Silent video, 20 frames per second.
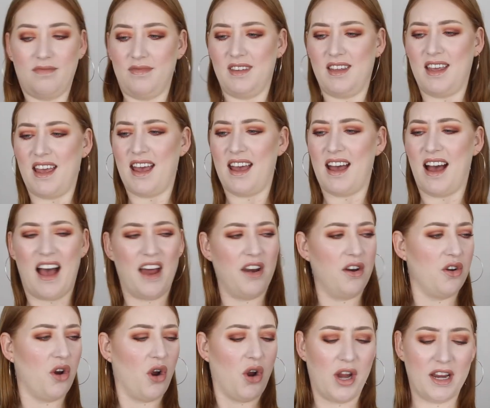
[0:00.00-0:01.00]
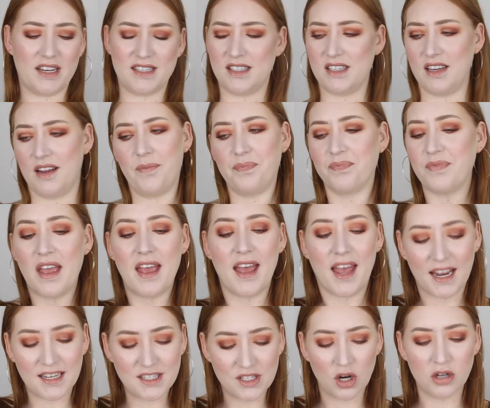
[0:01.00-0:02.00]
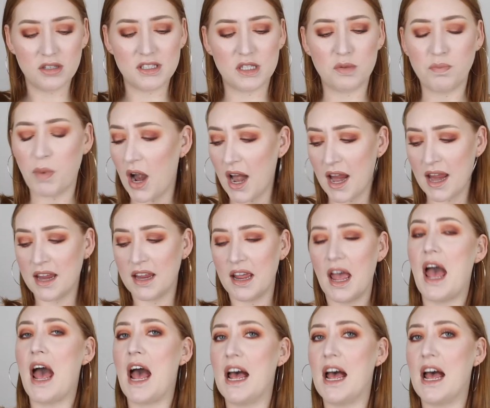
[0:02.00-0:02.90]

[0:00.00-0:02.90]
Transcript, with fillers: yeah, I don't know. It's it's not spraying